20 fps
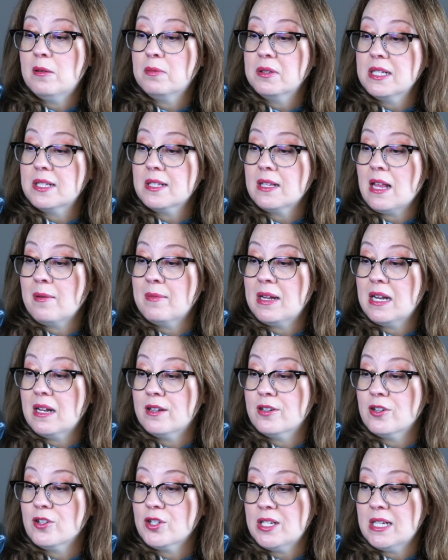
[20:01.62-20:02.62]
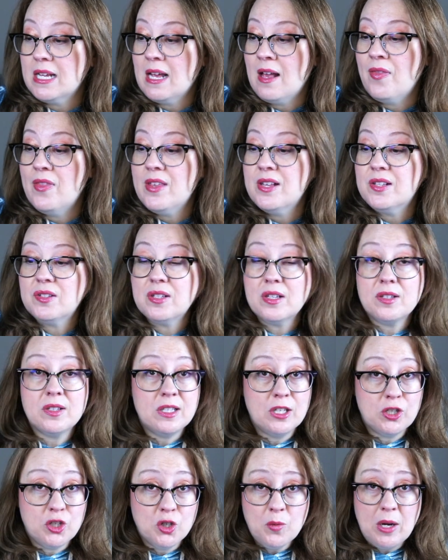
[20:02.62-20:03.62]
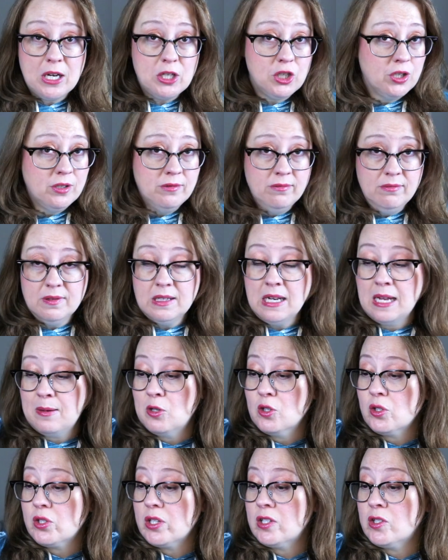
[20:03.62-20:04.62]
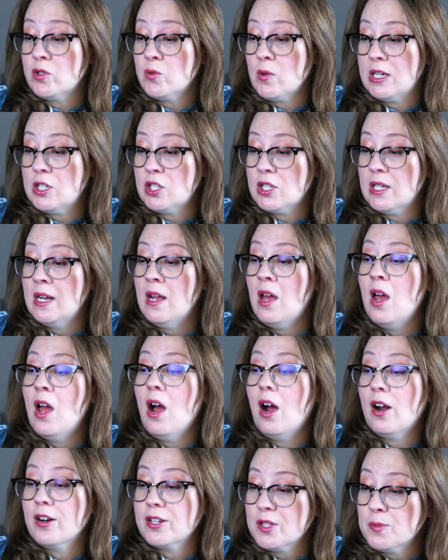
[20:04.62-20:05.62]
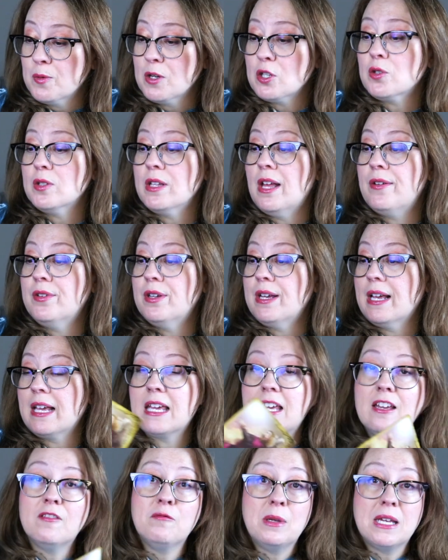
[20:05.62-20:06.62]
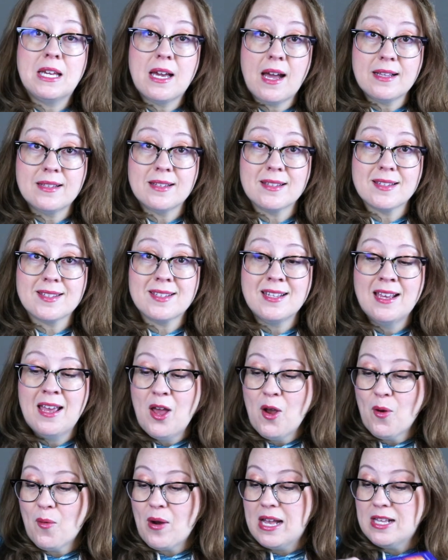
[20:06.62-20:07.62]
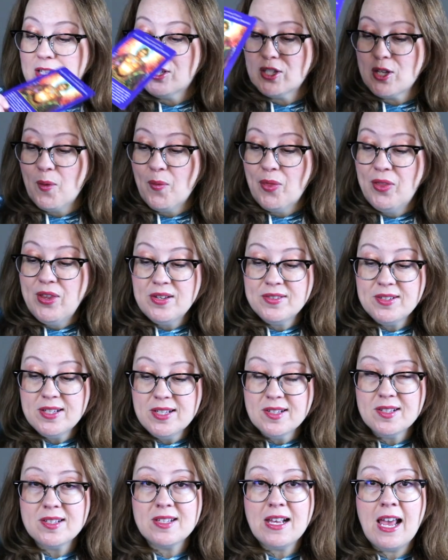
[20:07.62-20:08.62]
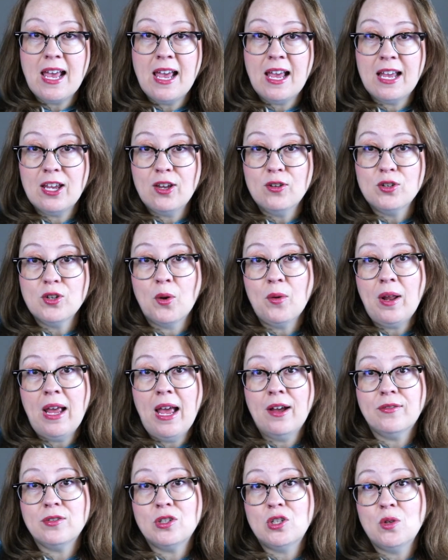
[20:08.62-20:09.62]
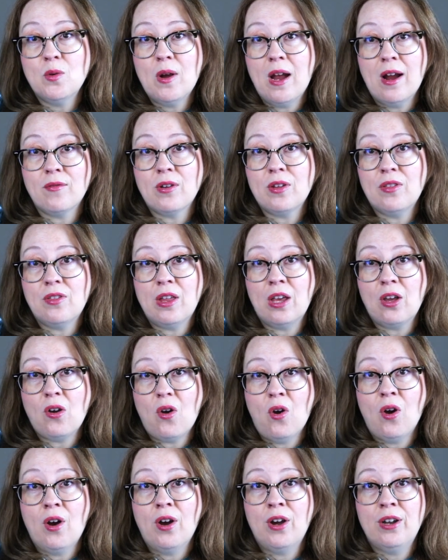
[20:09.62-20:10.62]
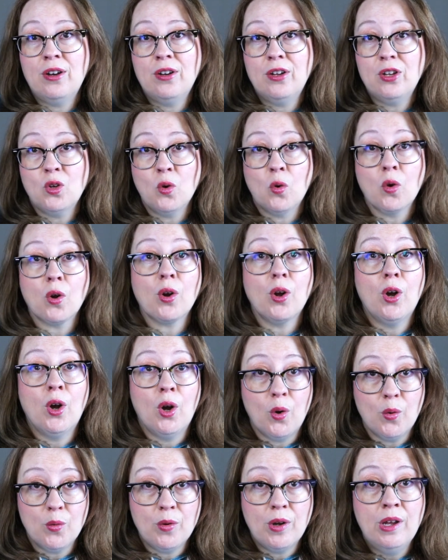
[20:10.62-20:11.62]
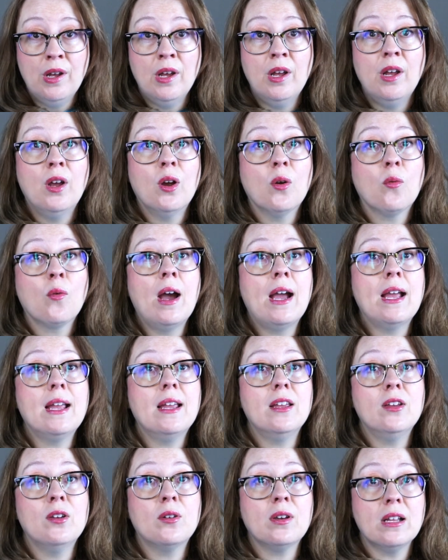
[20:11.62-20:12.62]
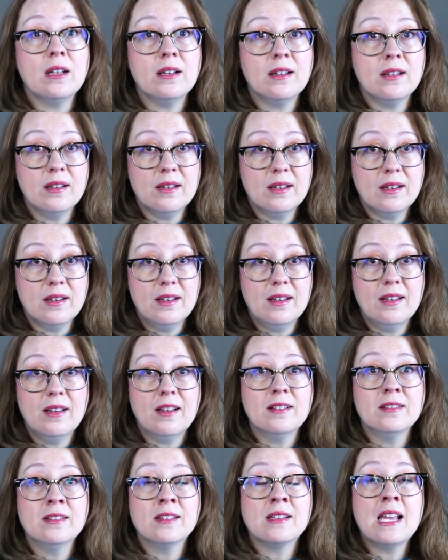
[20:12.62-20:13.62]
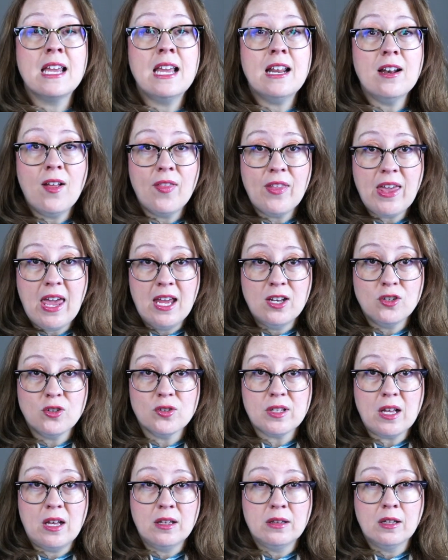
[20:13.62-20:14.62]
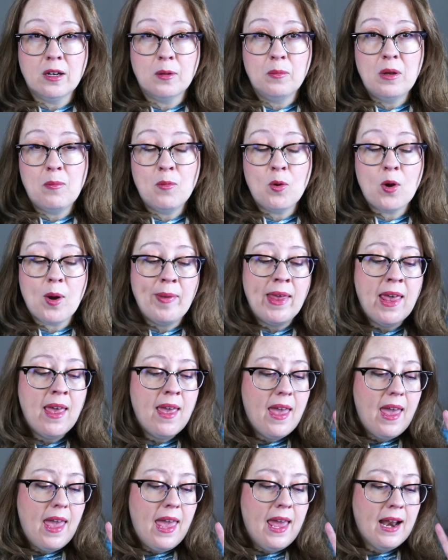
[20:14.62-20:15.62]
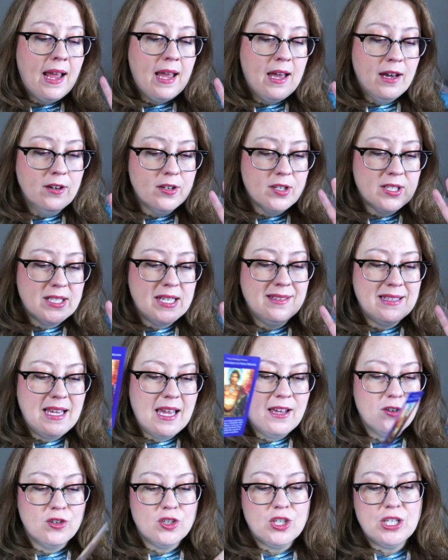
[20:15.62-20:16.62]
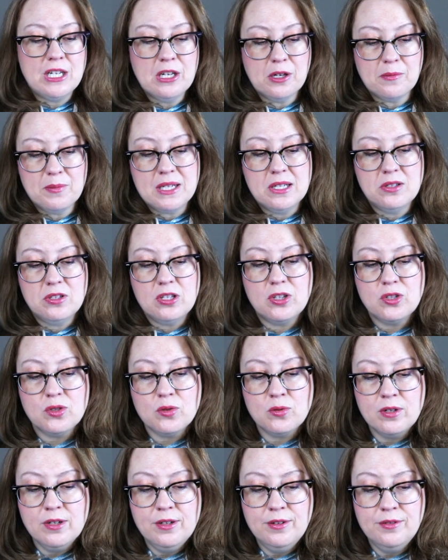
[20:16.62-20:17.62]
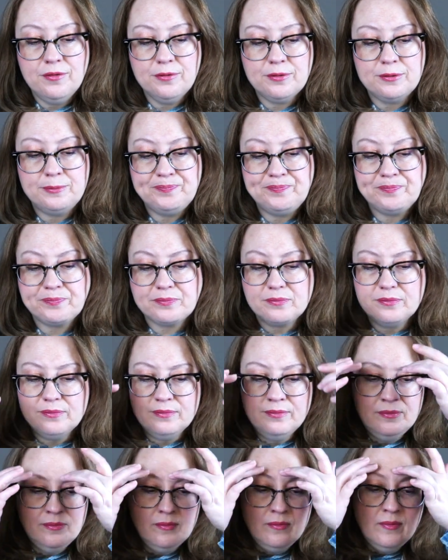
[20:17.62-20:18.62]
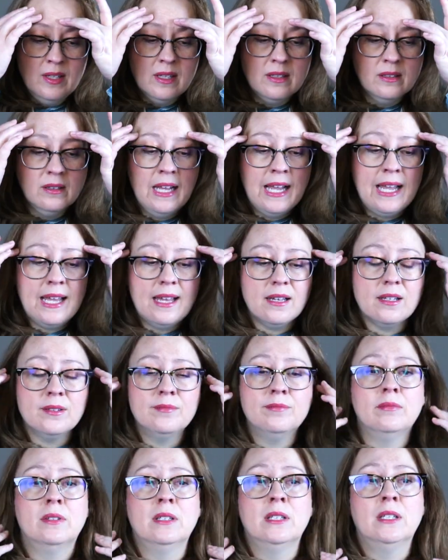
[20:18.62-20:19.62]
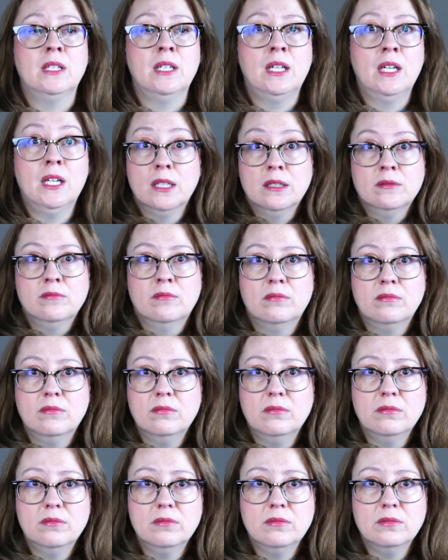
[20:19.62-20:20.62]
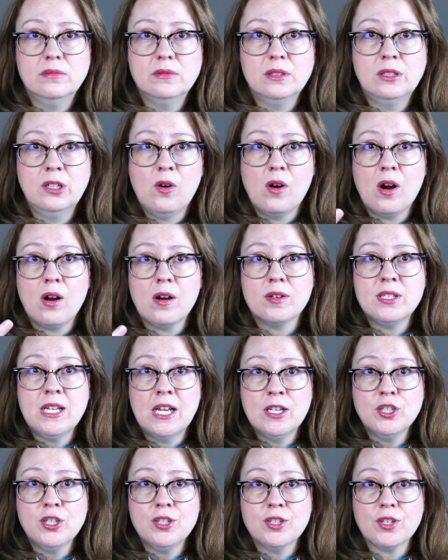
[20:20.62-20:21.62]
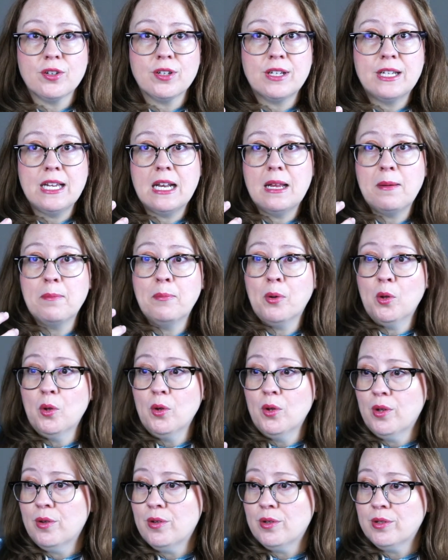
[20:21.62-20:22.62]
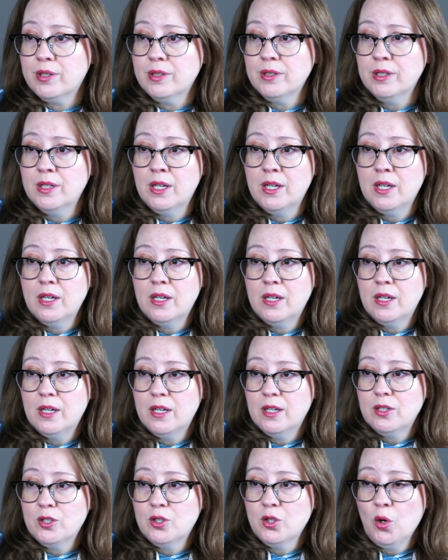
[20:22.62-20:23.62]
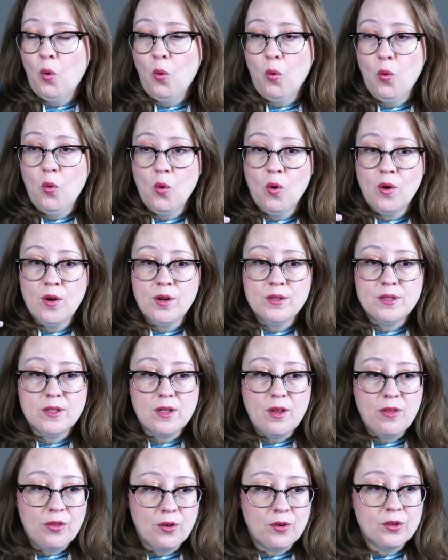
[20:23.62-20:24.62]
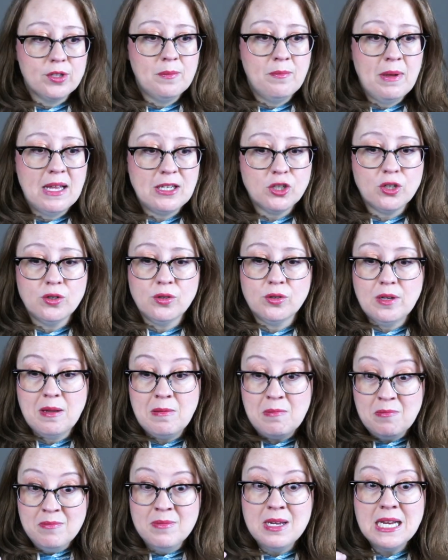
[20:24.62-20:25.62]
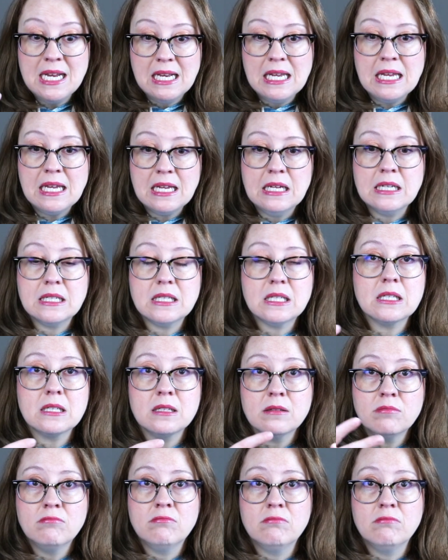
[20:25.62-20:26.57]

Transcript: Please allow me to understand this situation, name your situation on a spiritual level and give me guidance, right? So this is saying you don't have to do everything on your own, right? You can lean on the angels a little bit more. And I understand the energy here because it's sort of like, you know, our attentions are getting pulled towards third dimensional immediate